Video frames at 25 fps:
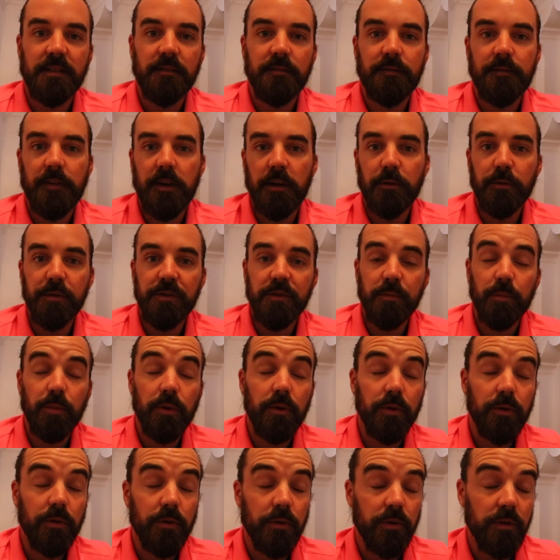The fairways are
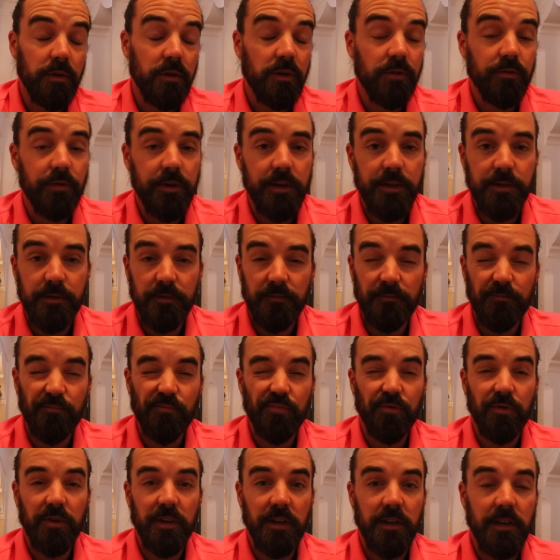pure, the greens are
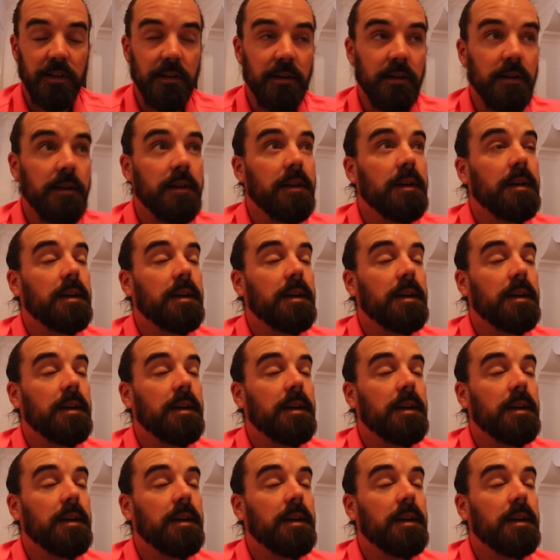brilliant.